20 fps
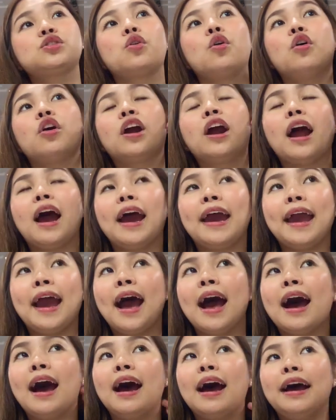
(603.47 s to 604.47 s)
score I
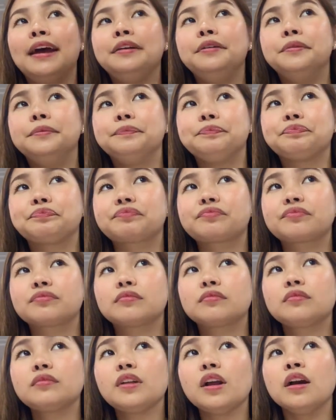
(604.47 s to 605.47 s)
had
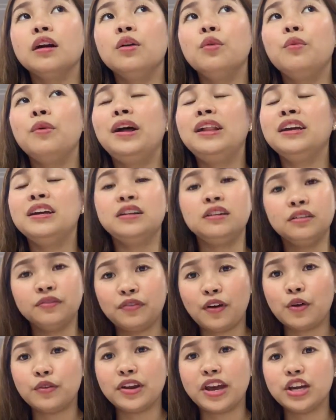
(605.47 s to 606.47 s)
while in
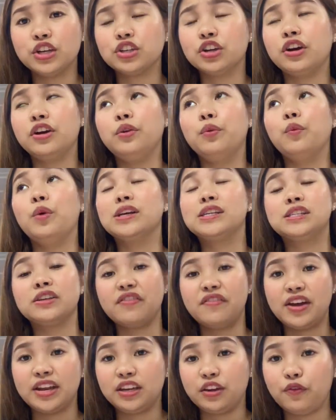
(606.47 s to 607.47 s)
foundation was
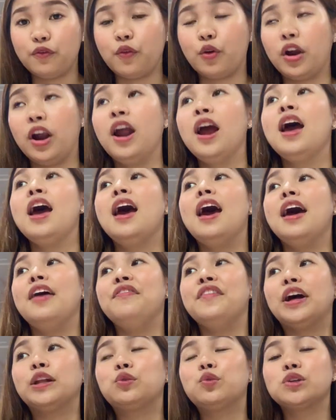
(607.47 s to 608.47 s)
74,
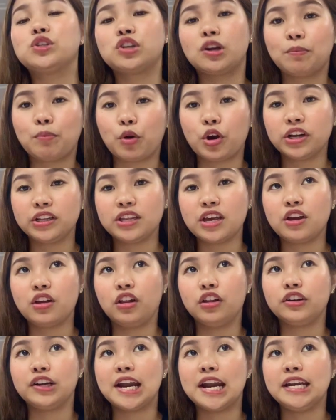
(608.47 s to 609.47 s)
and that was reporting
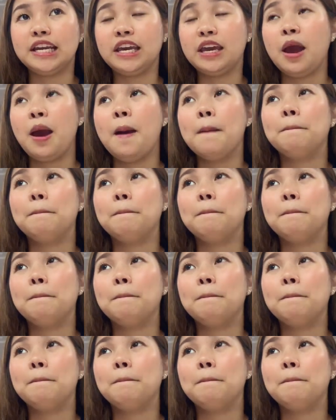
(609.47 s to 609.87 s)
already.